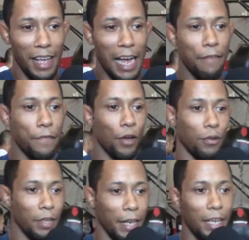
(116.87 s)
I
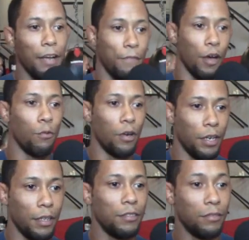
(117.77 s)
felt like I fought one
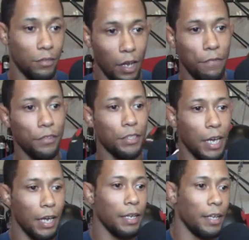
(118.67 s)
of the toughest
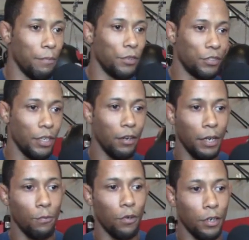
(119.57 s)
guy in Brazil
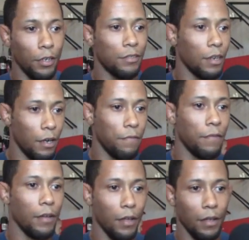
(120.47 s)
and one of the tough
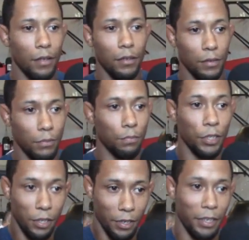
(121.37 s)

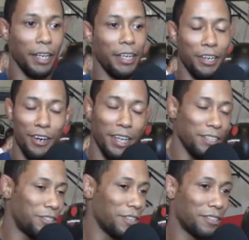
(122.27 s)
Brazilian. You
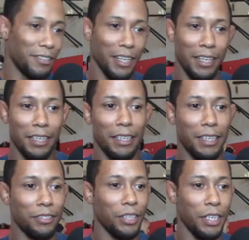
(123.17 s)
he's just
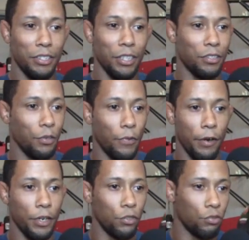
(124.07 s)
he's he's just a
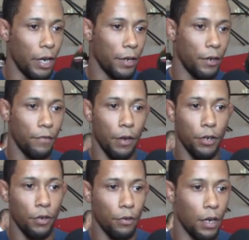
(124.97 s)
very good striker, very
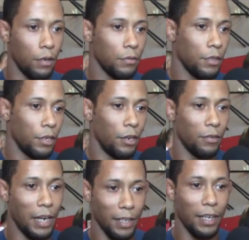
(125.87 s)
good ground. You
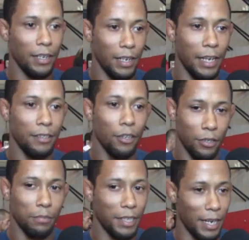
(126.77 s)
know, I I, I
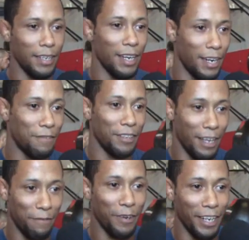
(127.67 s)
look up to that guy after
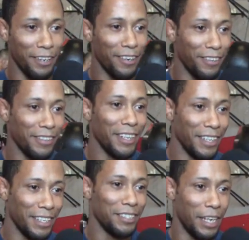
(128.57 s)
that fight, you know,
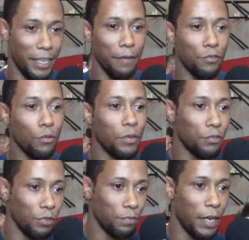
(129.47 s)
because I gave so
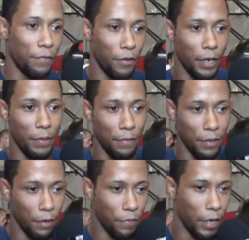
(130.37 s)
much respect for him
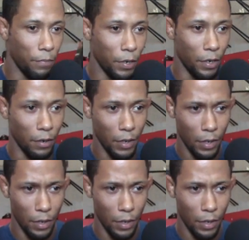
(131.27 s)
after that fight. But uh,